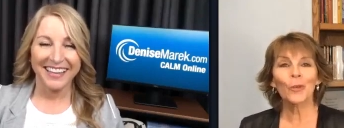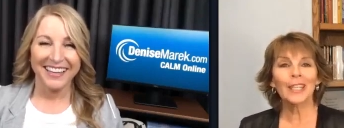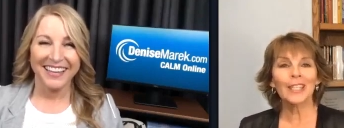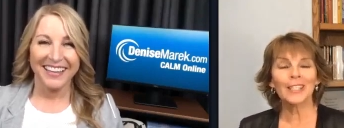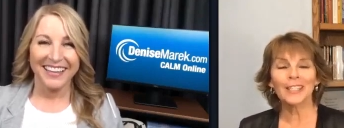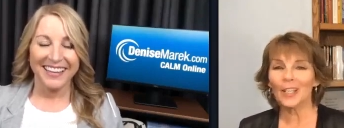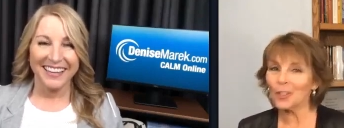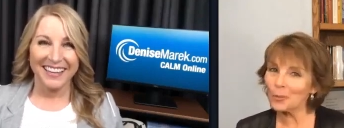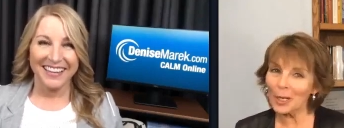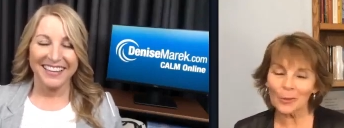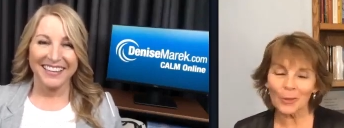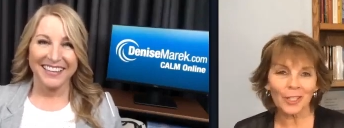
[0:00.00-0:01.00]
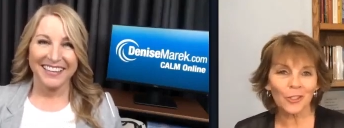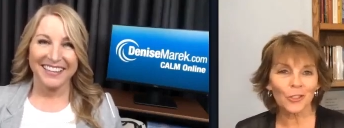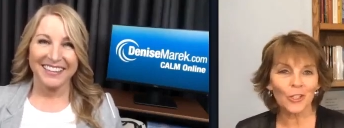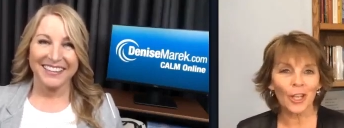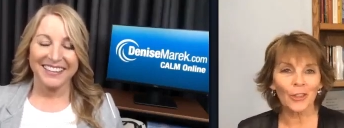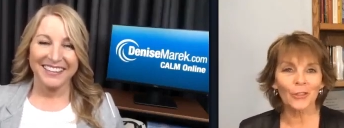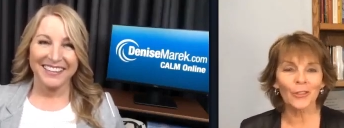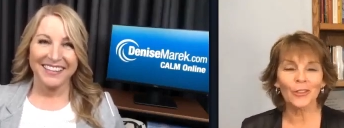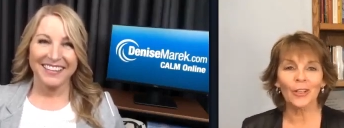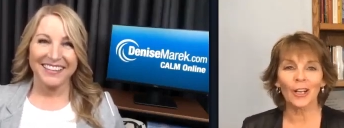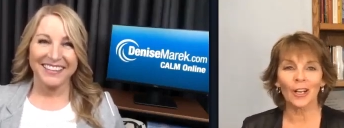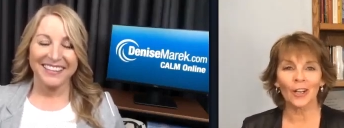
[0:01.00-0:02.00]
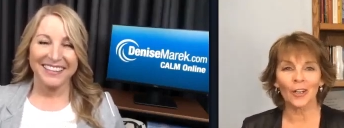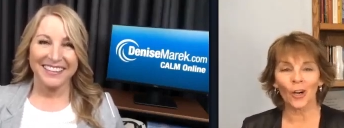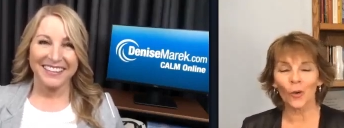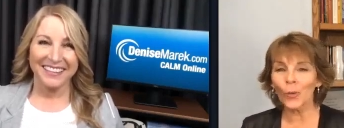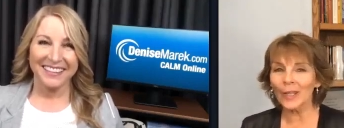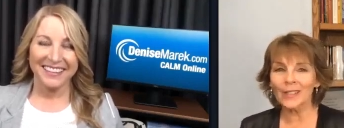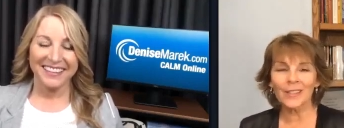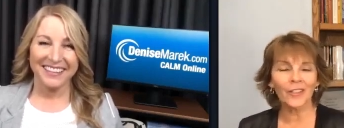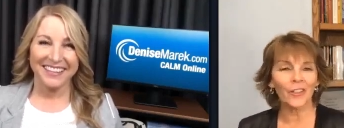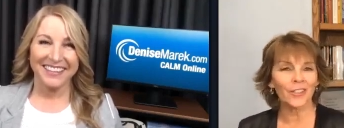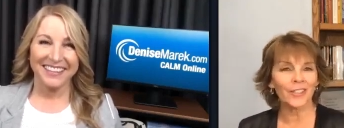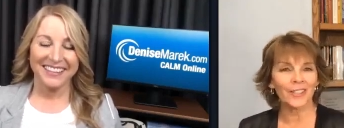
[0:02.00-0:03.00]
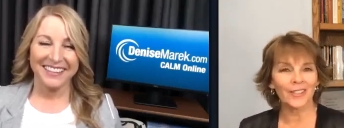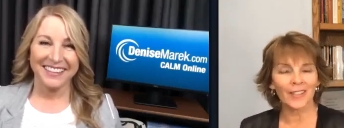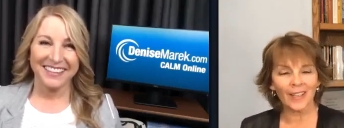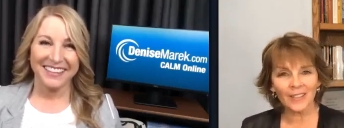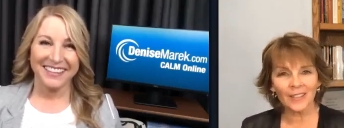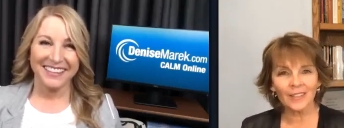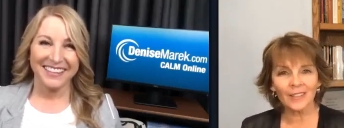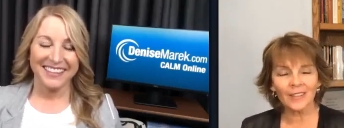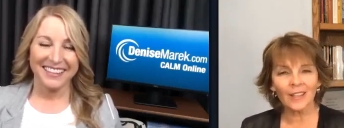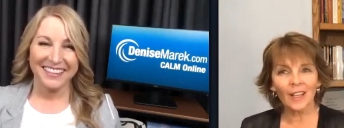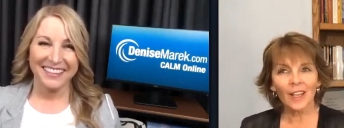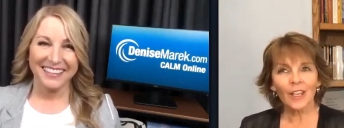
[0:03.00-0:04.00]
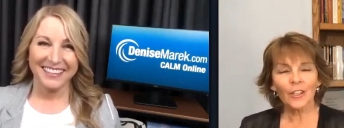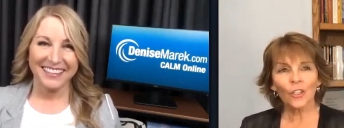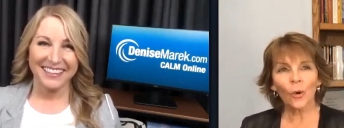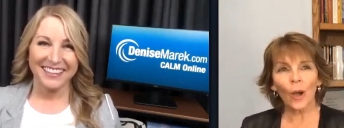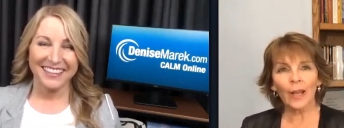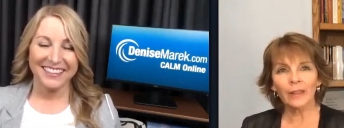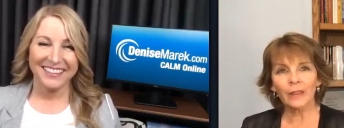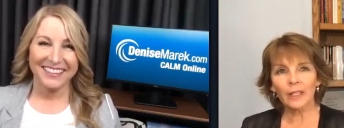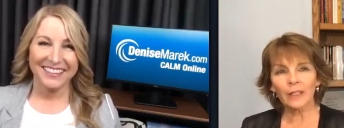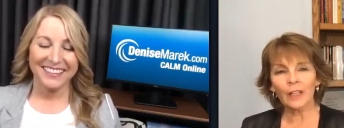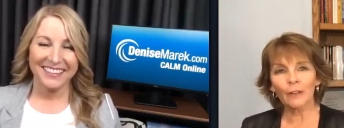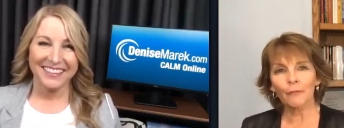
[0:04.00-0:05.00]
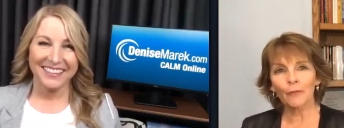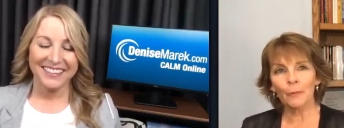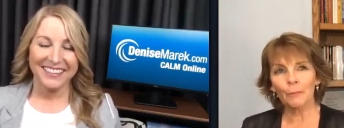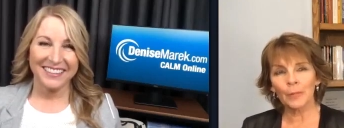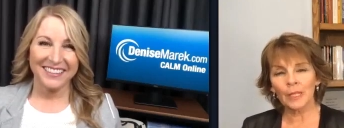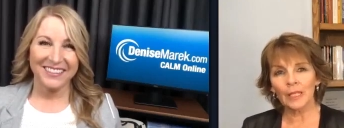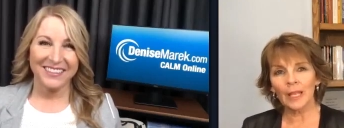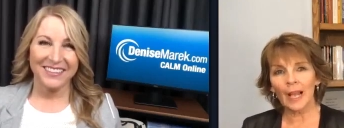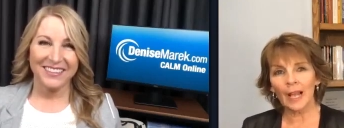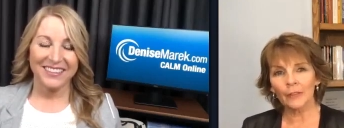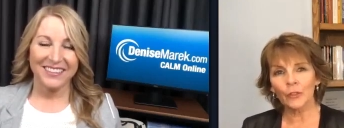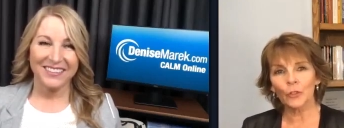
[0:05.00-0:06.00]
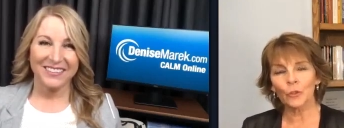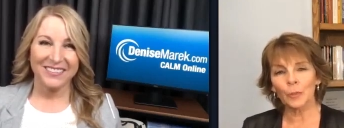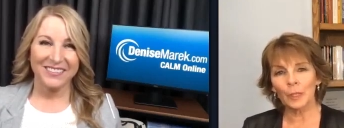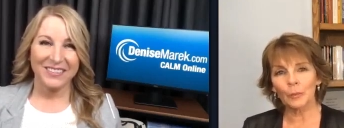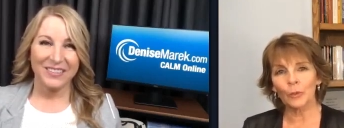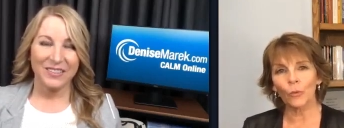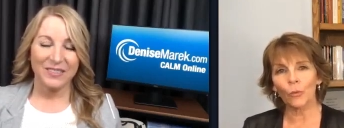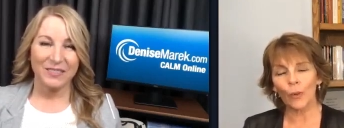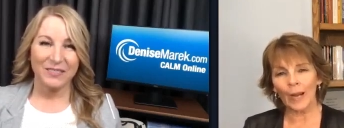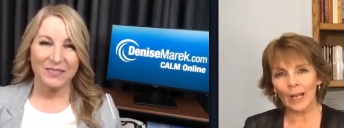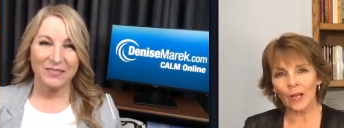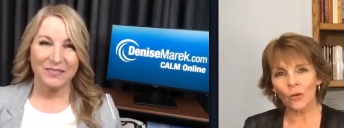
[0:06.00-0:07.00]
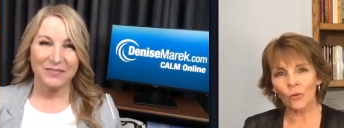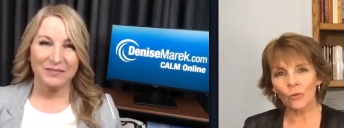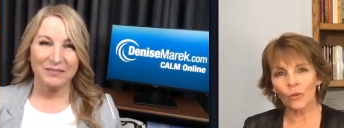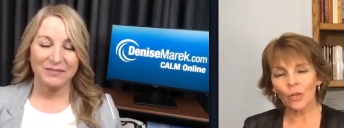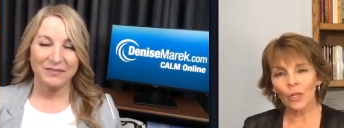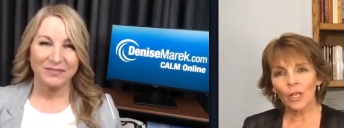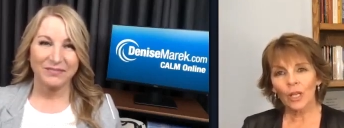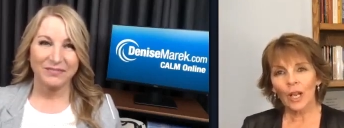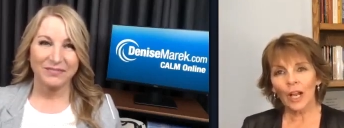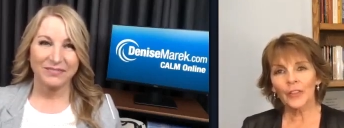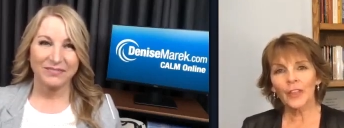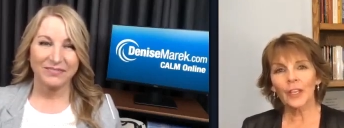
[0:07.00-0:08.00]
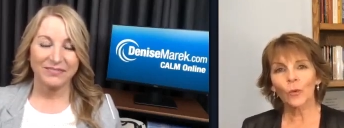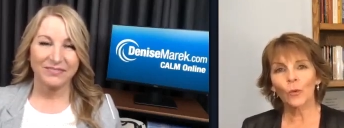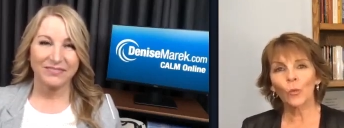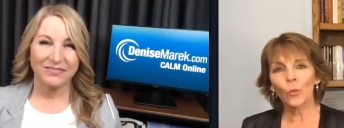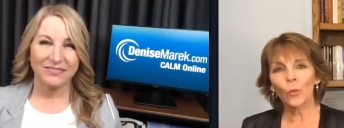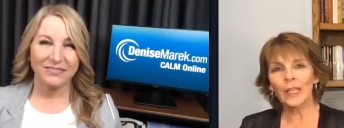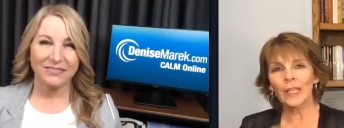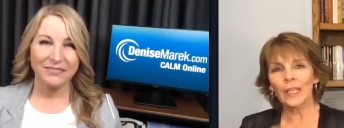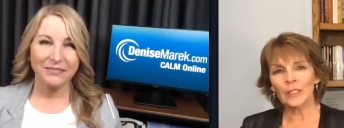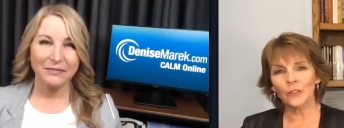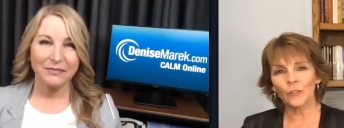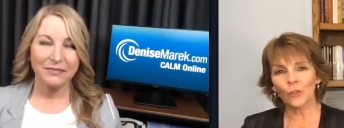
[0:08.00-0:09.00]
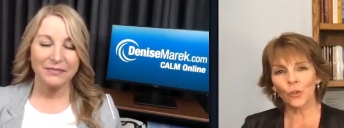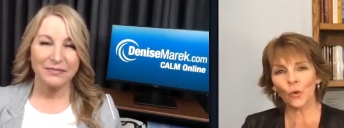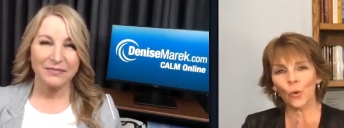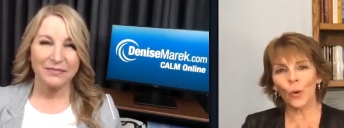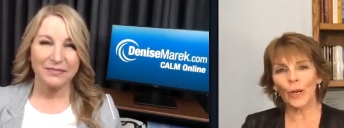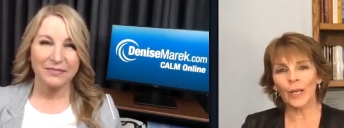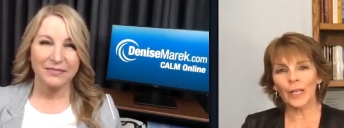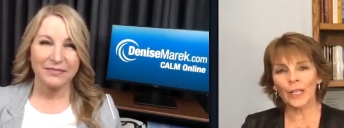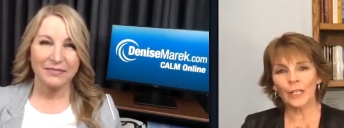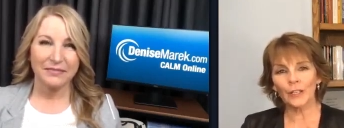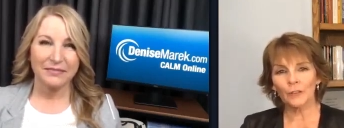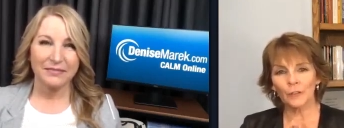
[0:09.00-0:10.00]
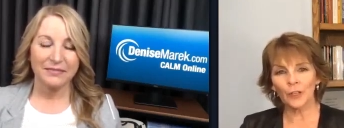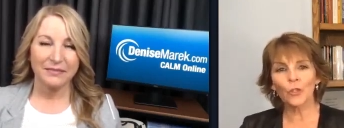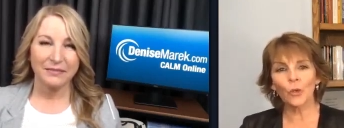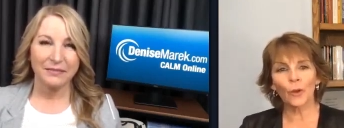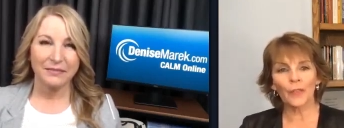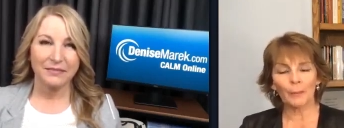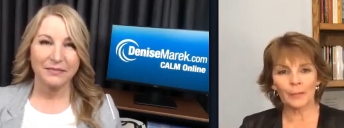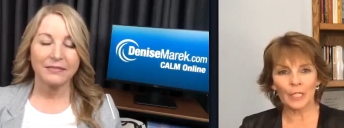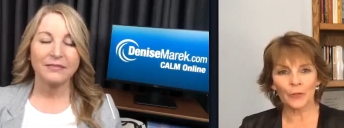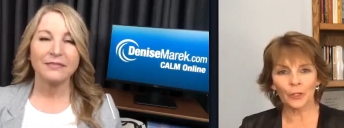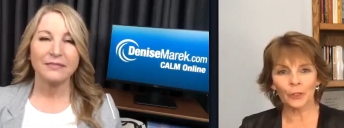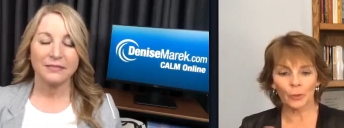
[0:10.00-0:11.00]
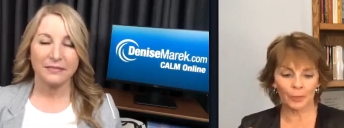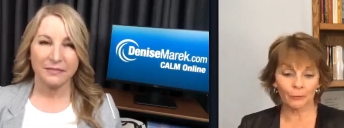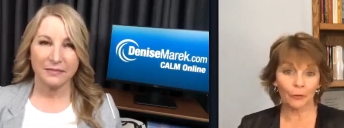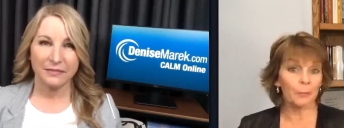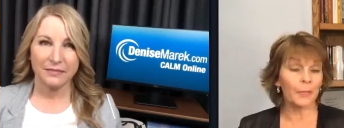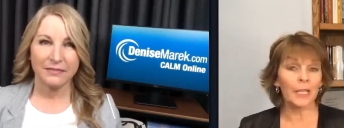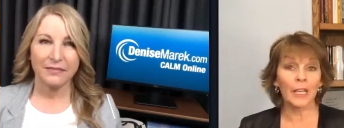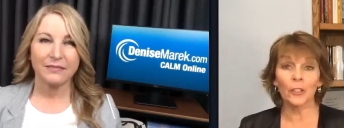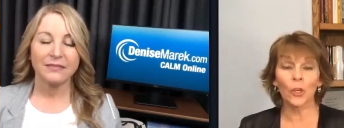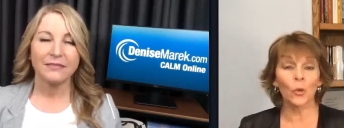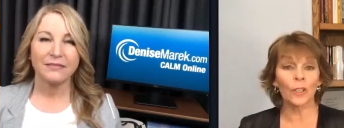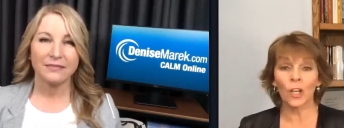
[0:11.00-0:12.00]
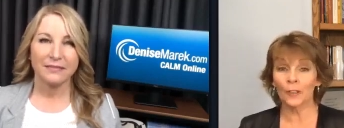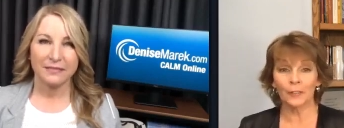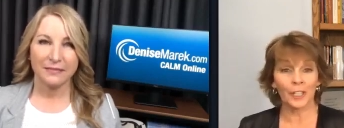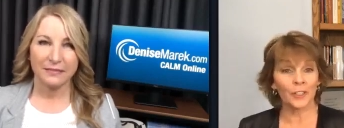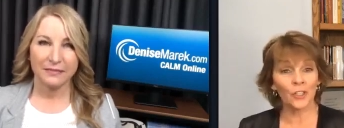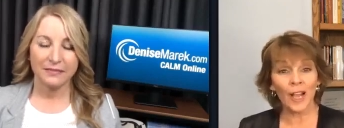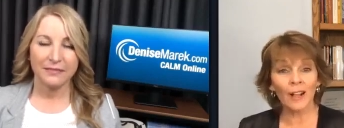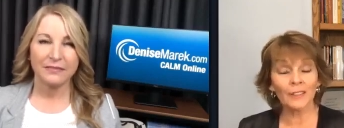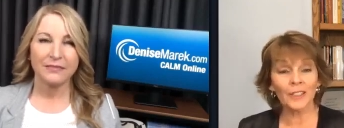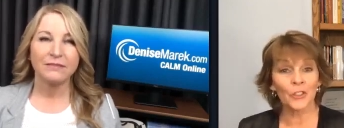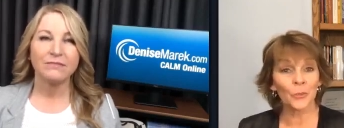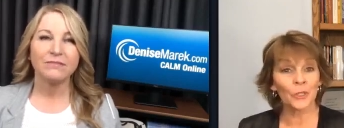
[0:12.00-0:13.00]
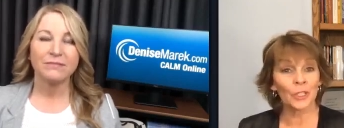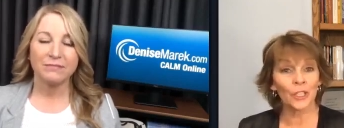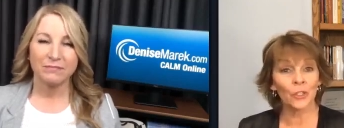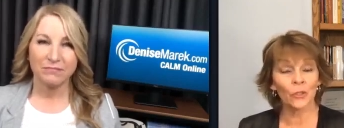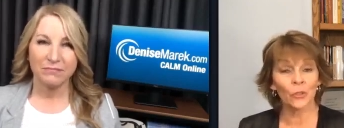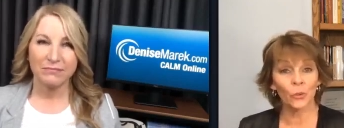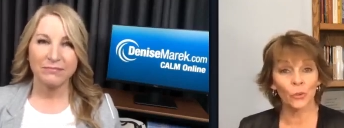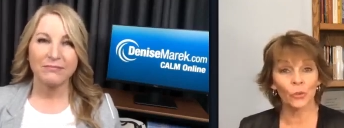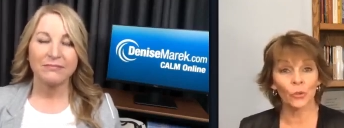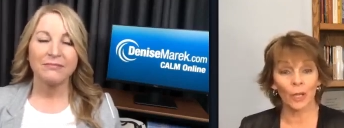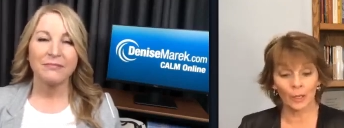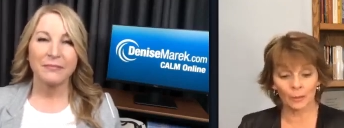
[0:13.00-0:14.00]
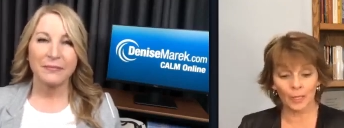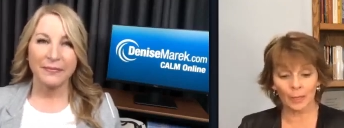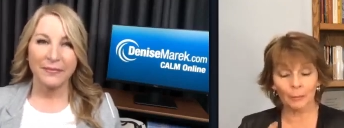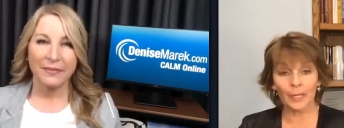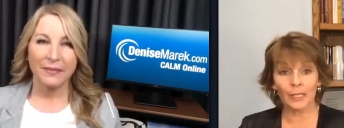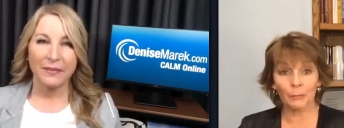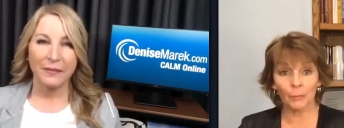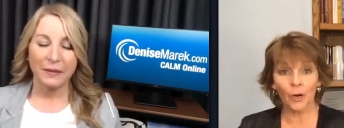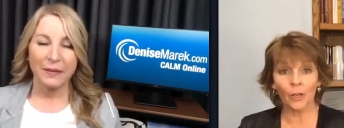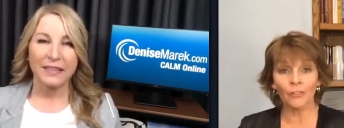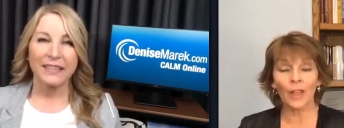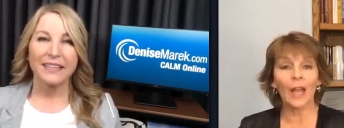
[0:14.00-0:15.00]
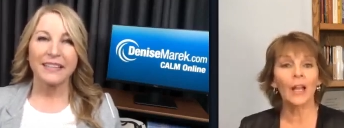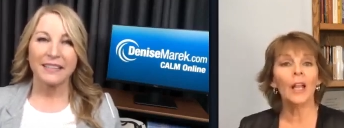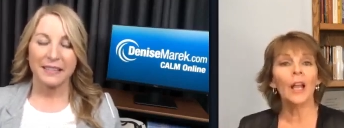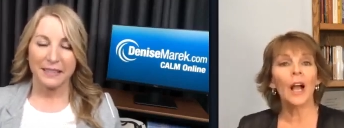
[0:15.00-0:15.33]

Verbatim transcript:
Speaker 1: we celebrate with each other, our, our wins and our successes. So I think that for me, having those people around, I think we, it's quite individual what that means for you. I mean, for me, I know confidentiality is really cool, uh, like a big part of that.